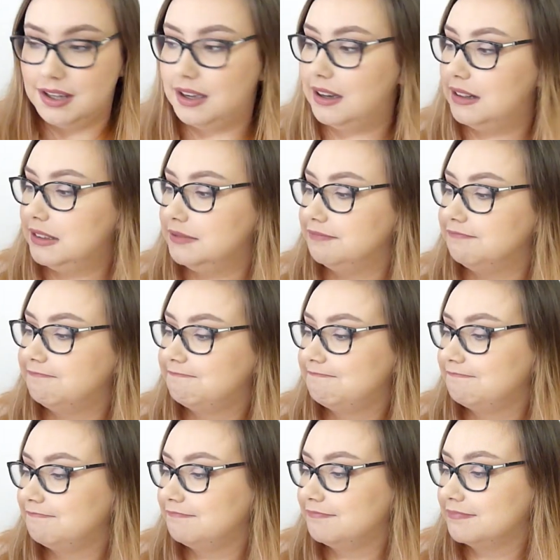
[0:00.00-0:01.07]

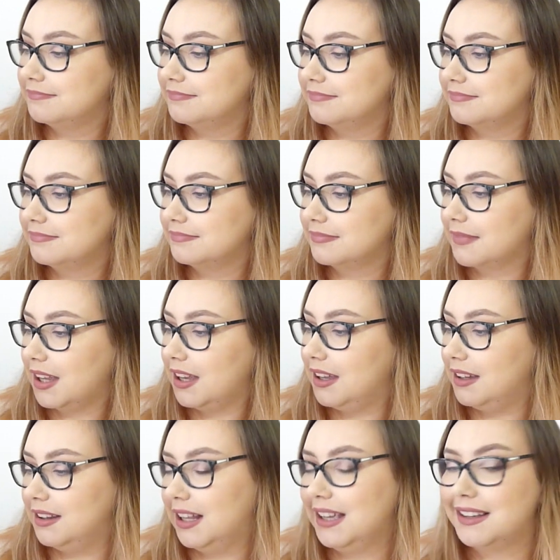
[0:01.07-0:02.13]

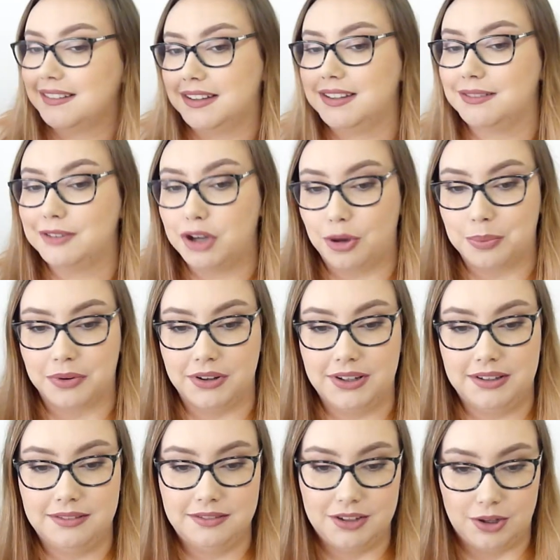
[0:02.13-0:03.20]
In like a
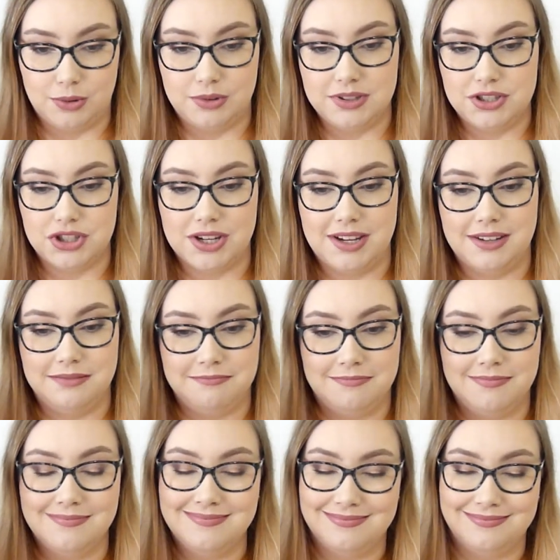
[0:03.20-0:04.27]
coppery goldy shade.
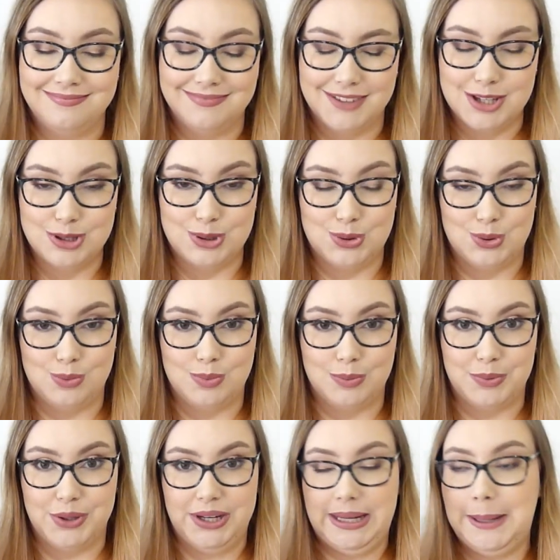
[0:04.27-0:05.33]
Super
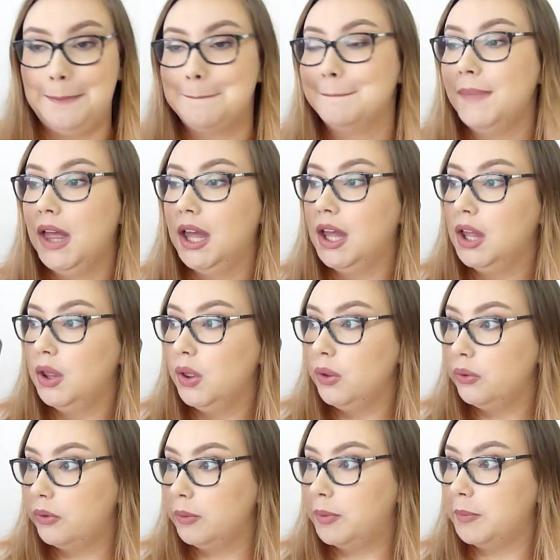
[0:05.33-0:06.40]
pretty.
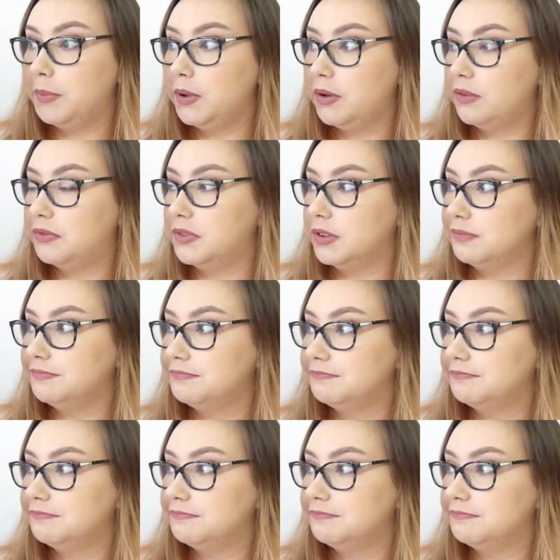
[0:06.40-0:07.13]
Super beautiful.